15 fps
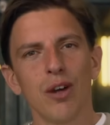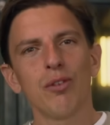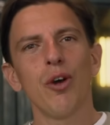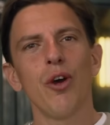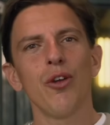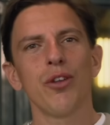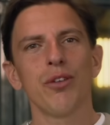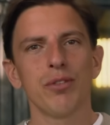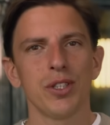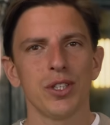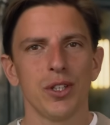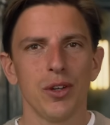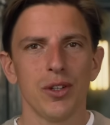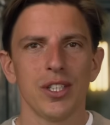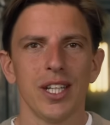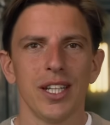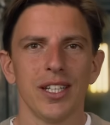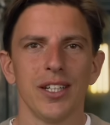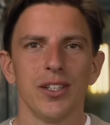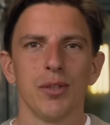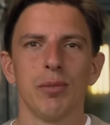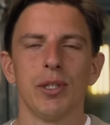are all the results that
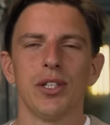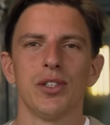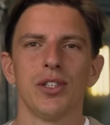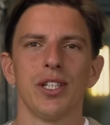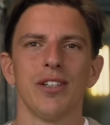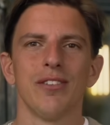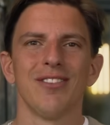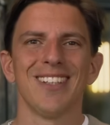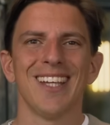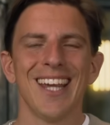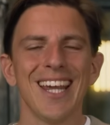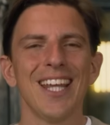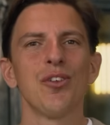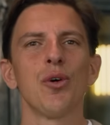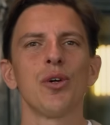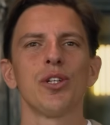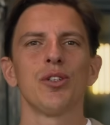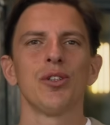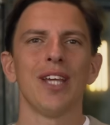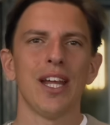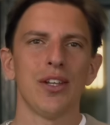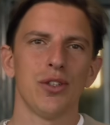need to be achieved in order
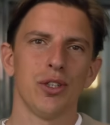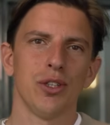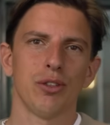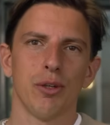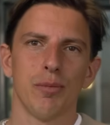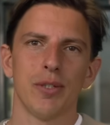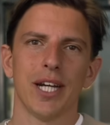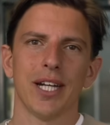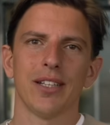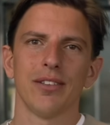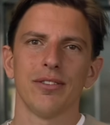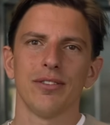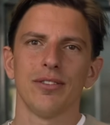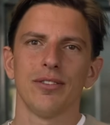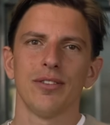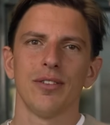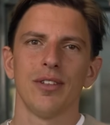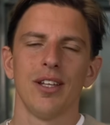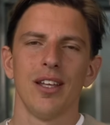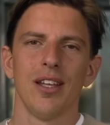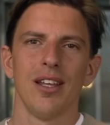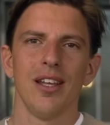to get to your objective.
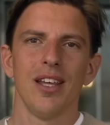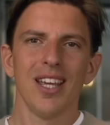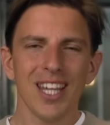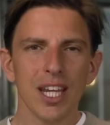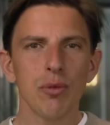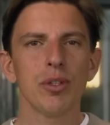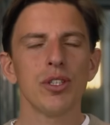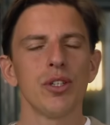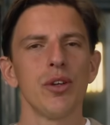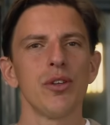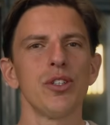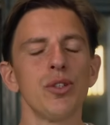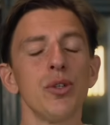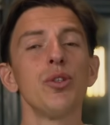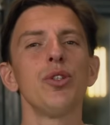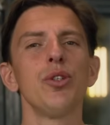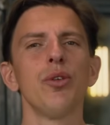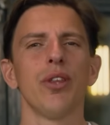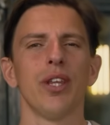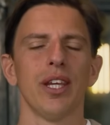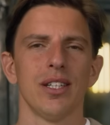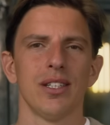Key results do two
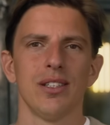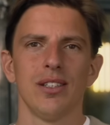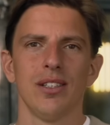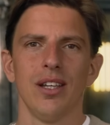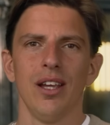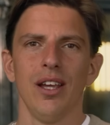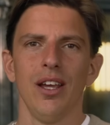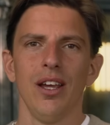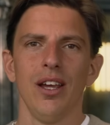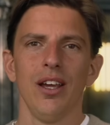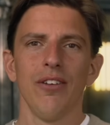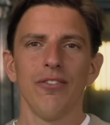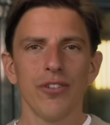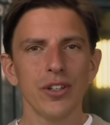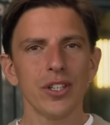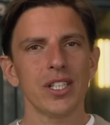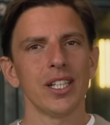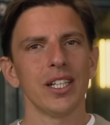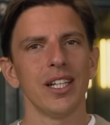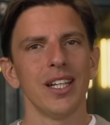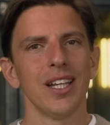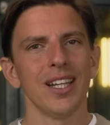things.
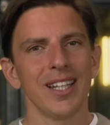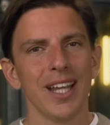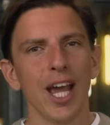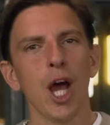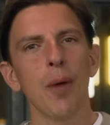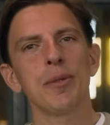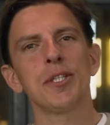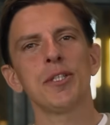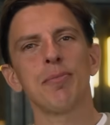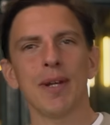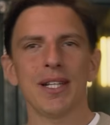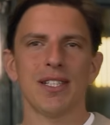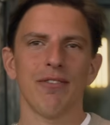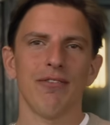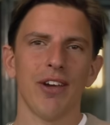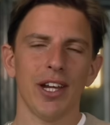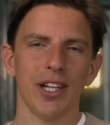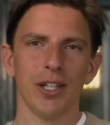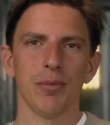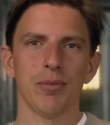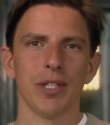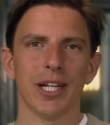Firstly, they help specify
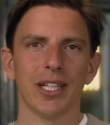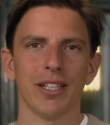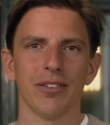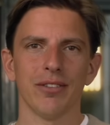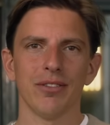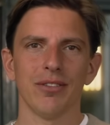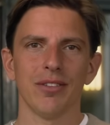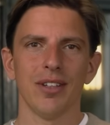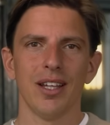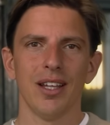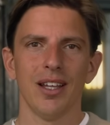the objective.